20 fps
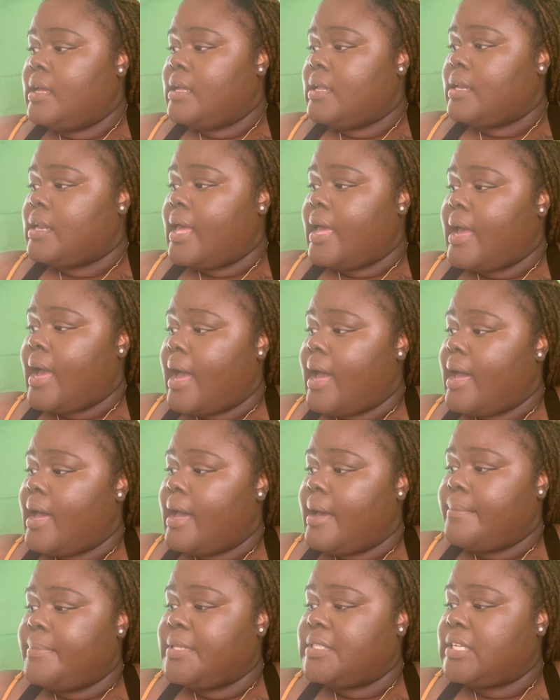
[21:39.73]
Like,
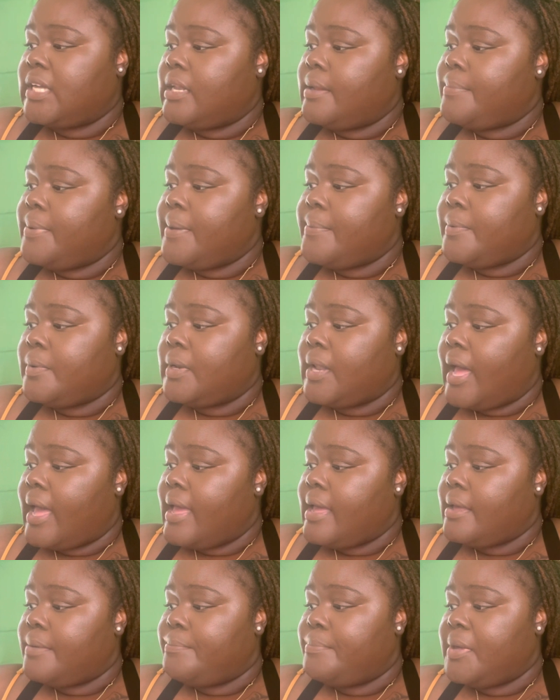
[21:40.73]
I be telling people,
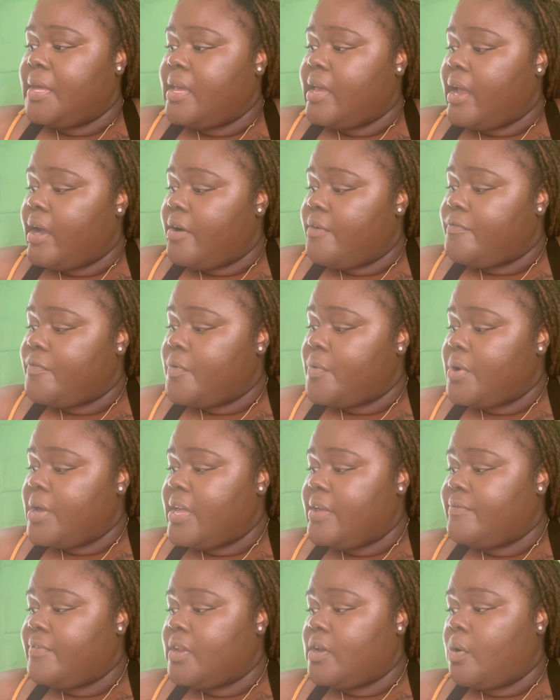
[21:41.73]
like, be careful,
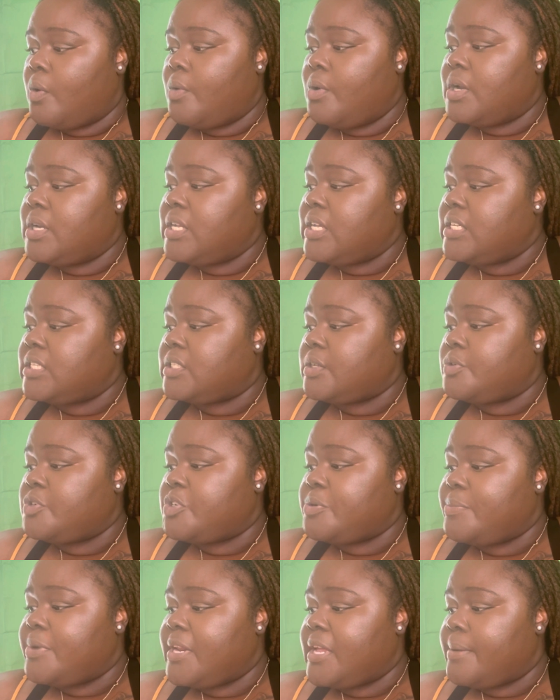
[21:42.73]
even on these
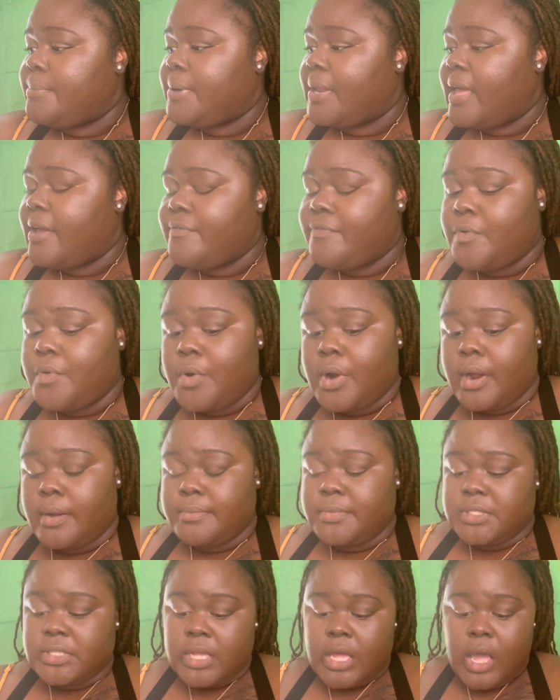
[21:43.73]
social media
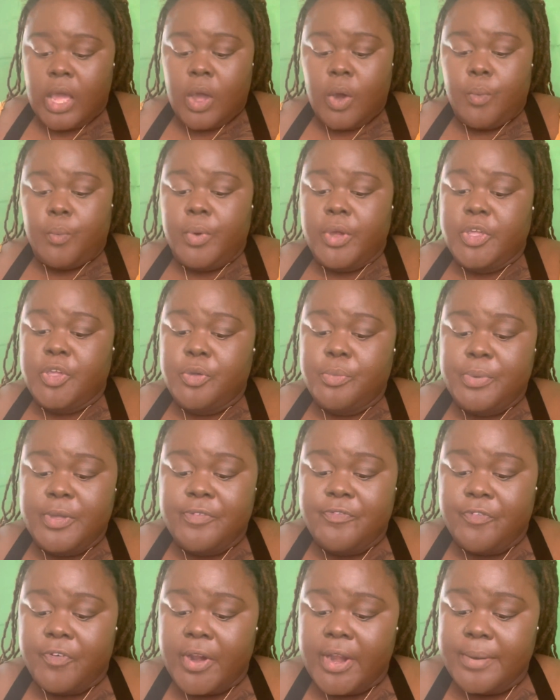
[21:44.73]
platforms, when you
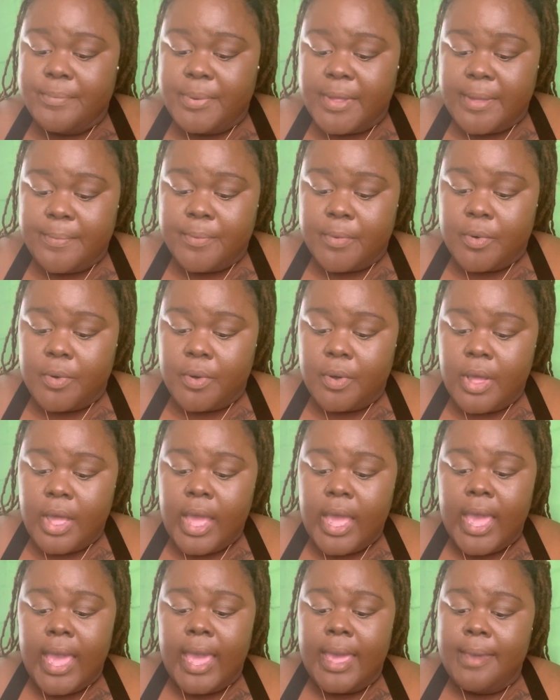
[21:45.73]
befriend people.
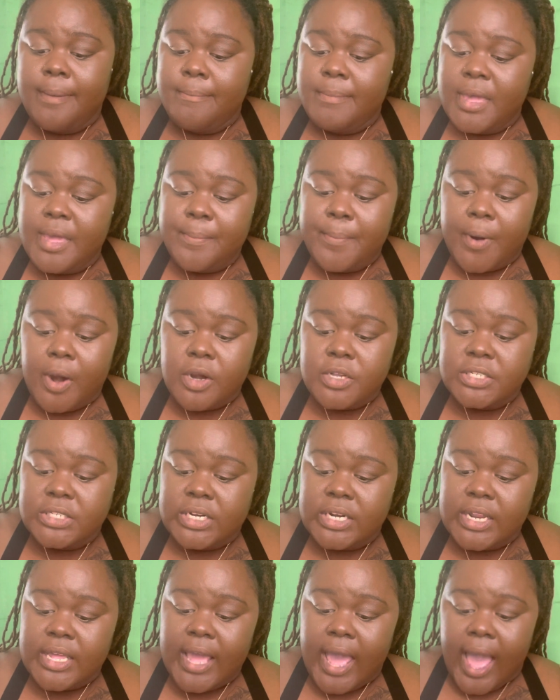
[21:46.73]
And me
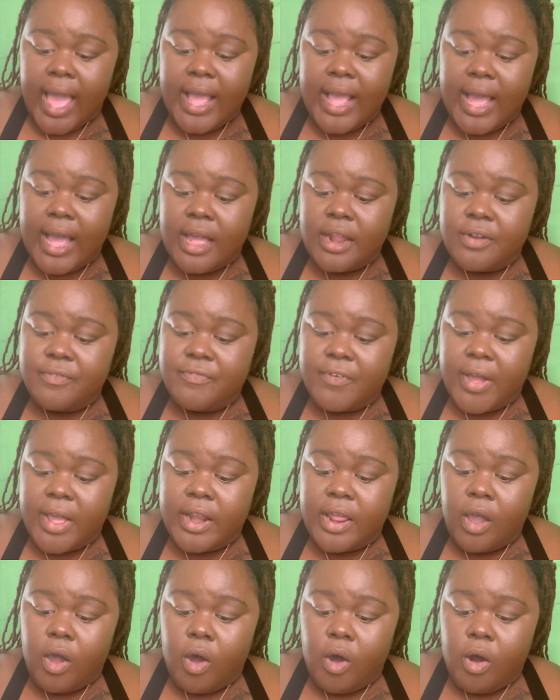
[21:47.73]
personally, I kind of find
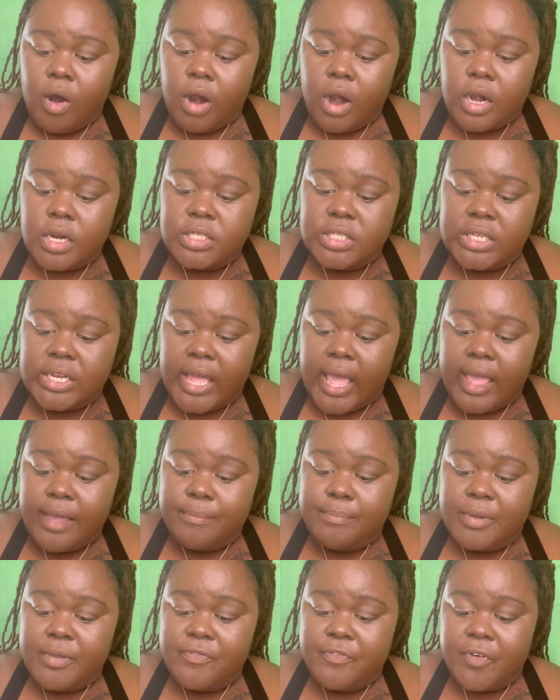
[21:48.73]
it hard to,
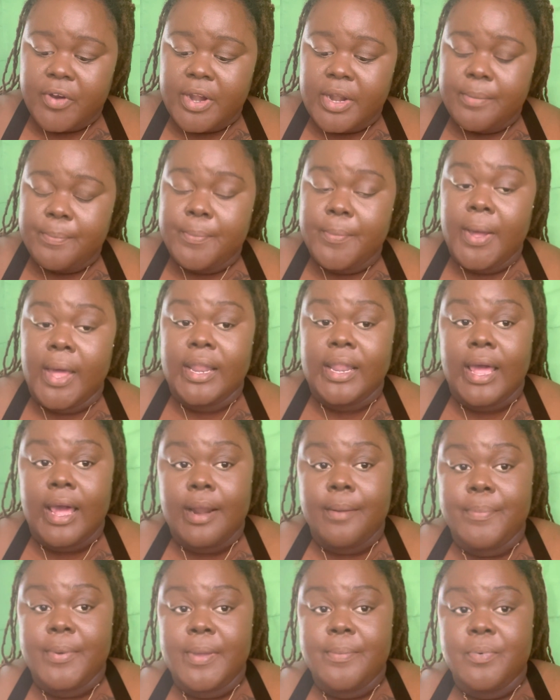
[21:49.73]
like, befriend a lot
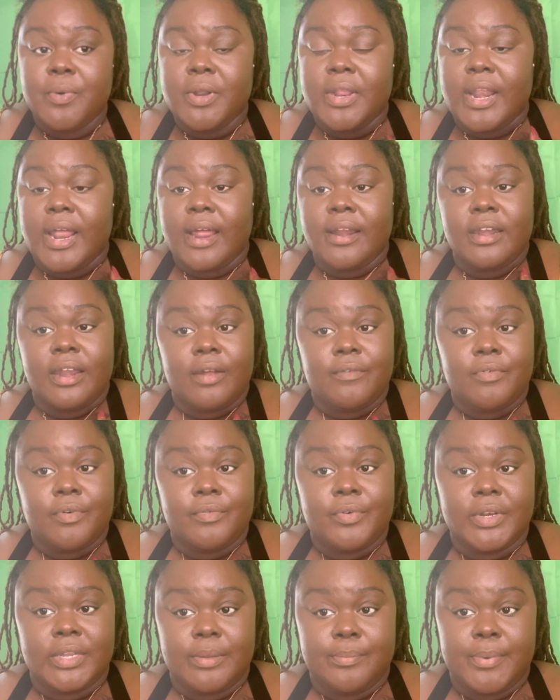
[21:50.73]
of people that I've never
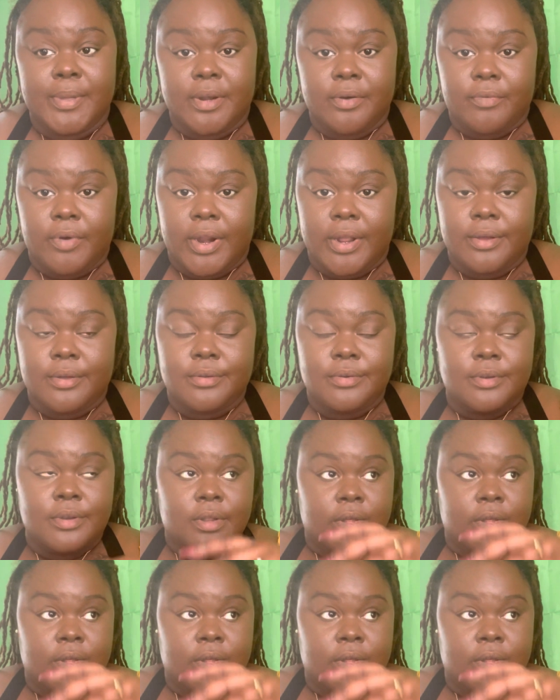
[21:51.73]
really been around.